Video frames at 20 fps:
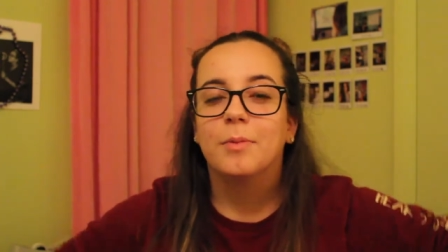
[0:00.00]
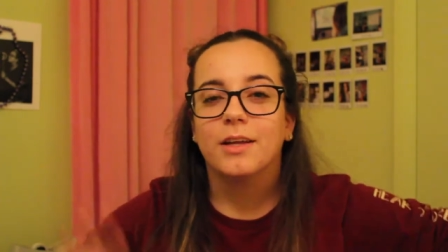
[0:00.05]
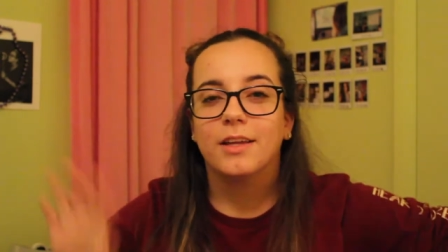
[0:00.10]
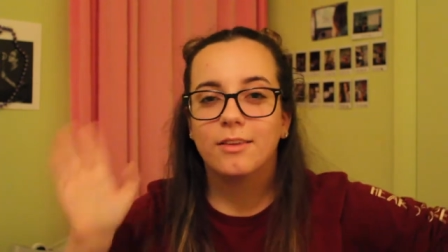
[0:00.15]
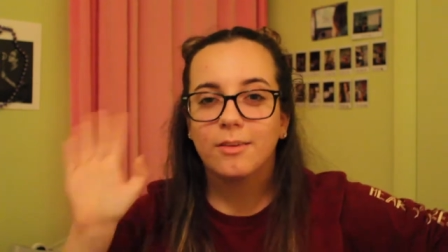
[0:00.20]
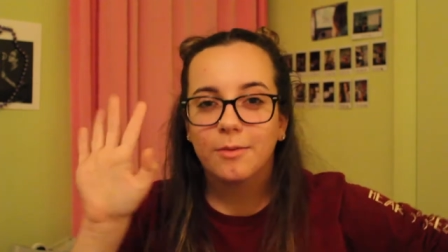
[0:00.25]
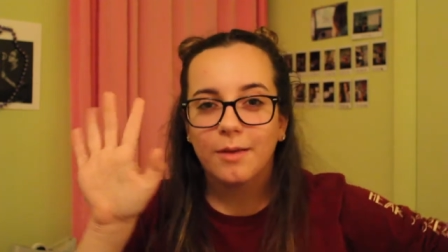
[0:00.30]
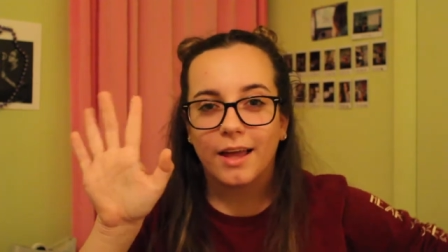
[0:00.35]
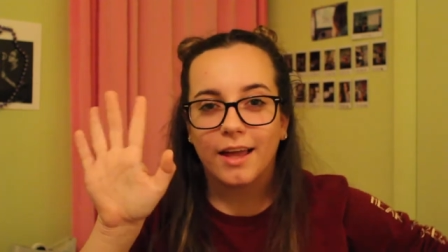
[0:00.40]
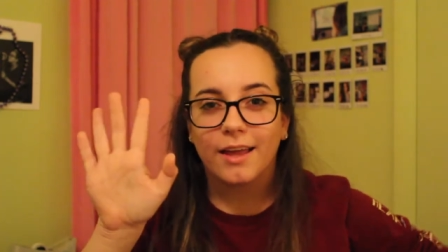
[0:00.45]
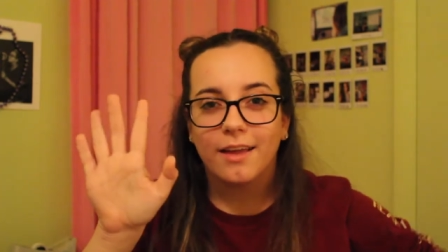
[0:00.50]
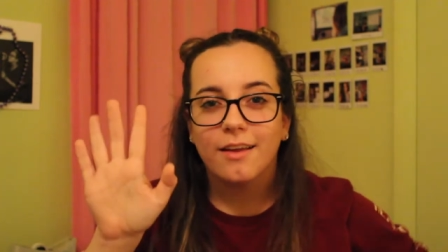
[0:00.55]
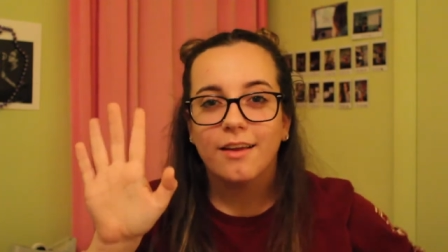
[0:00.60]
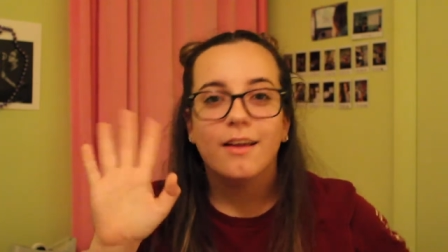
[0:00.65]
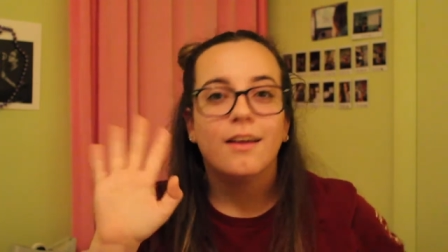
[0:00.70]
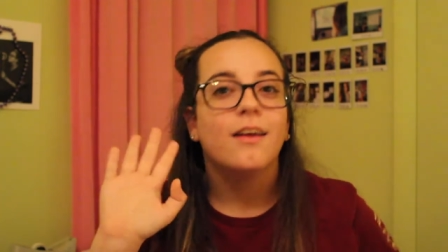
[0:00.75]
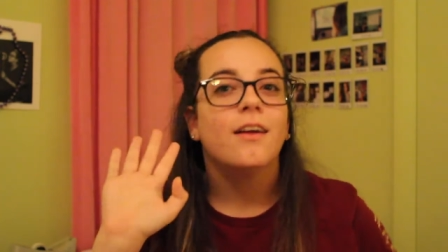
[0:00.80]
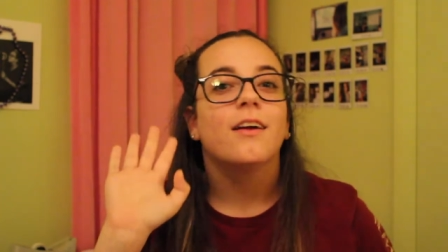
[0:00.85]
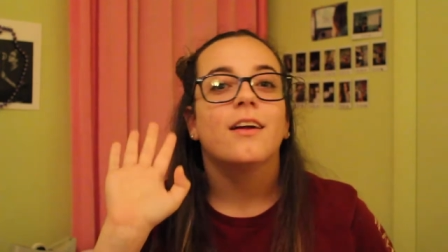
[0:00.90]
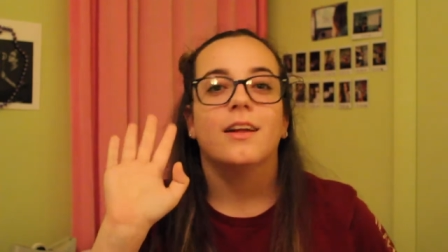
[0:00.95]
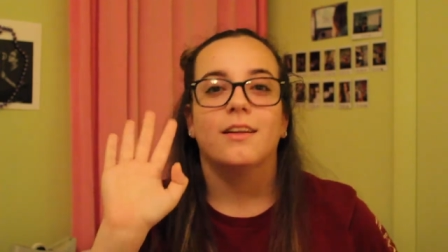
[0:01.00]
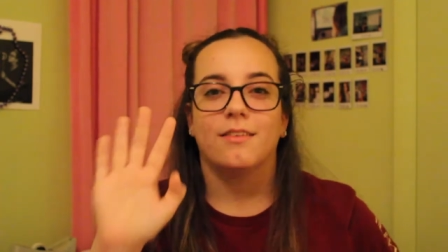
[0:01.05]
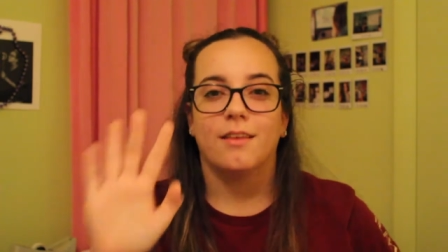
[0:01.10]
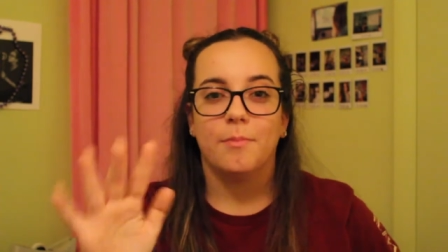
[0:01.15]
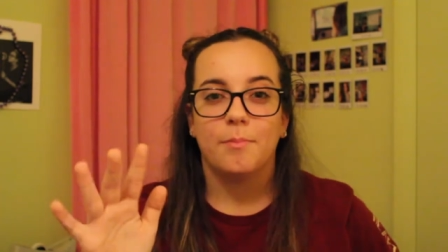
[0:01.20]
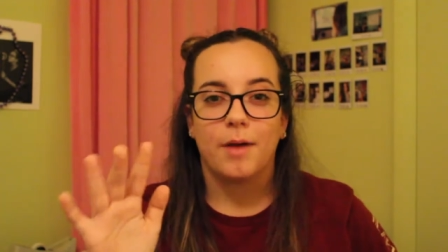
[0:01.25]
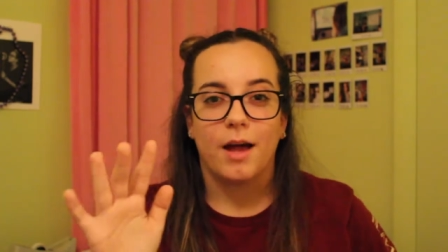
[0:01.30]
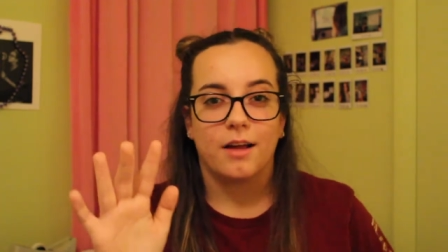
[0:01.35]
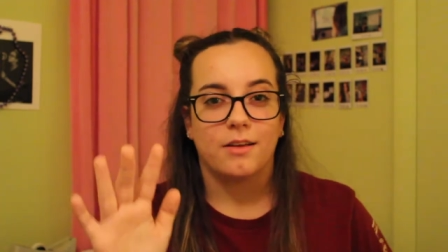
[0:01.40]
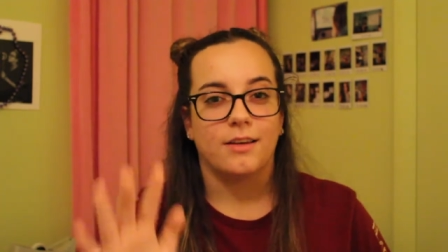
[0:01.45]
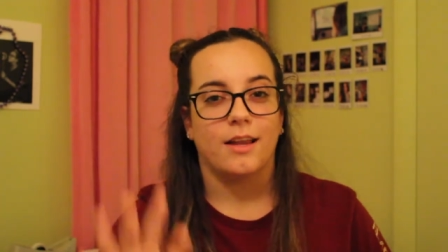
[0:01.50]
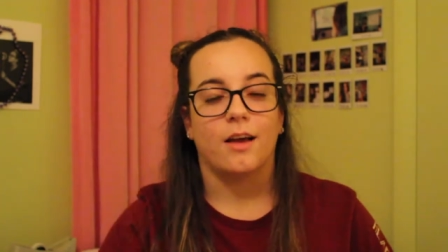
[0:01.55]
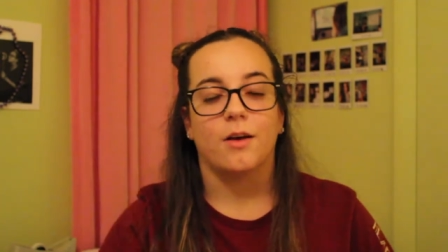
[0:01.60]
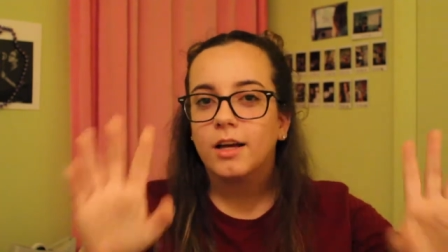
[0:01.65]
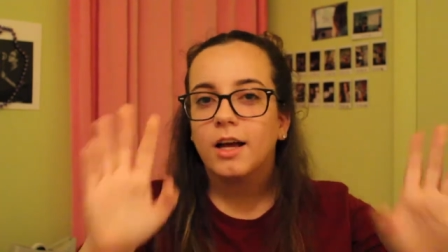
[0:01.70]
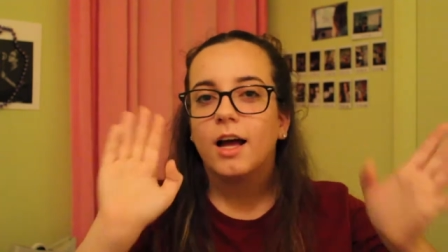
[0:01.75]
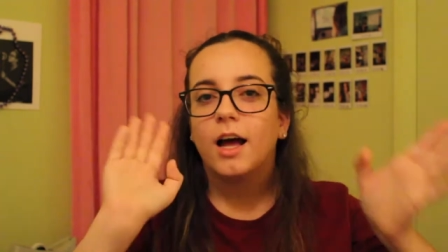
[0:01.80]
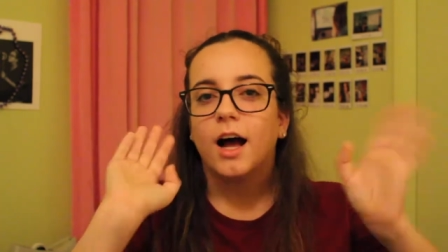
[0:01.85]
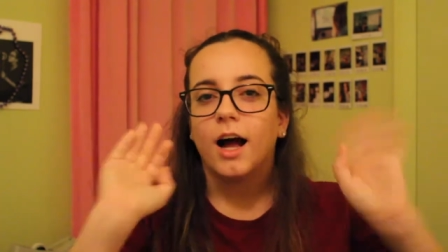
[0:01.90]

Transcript: but it's okay because I'm back now.